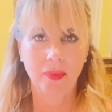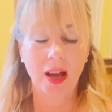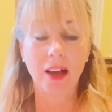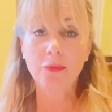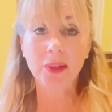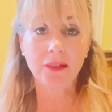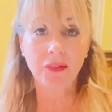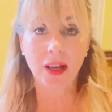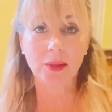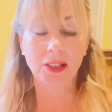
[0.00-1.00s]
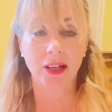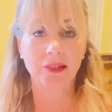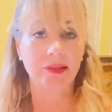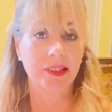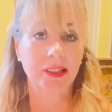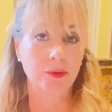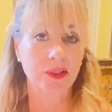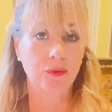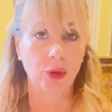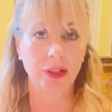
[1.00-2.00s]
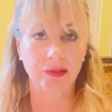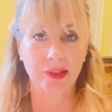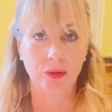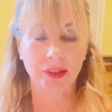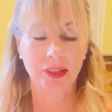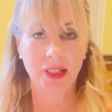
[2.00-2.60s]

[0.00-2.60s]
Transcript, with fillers: I've been the family liar since I was four years old.